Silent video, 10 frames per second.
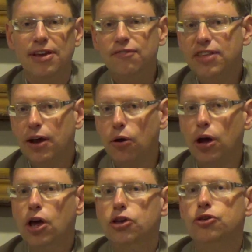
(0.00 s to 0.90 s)
If their
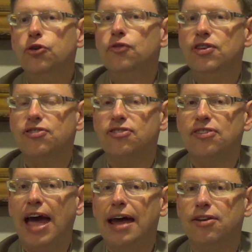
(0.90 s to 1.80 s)
U visa
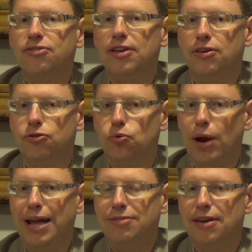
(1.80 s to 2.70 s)
status is
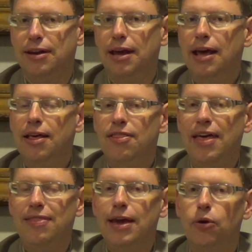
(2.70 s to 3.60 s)
granted,
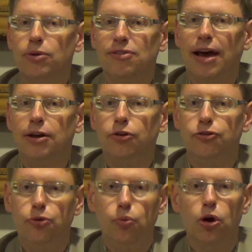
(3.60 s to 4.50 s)
then they are entitled
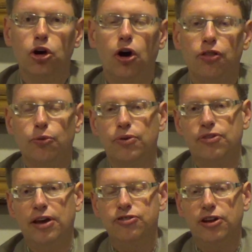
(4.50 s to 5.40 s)
to work
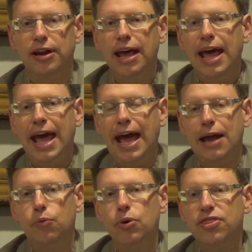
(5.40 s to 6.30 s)
authorization,
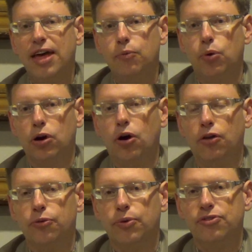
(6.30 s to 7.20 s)
and with that work
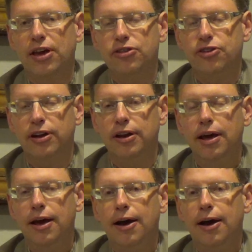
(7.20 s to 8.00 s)
authorization,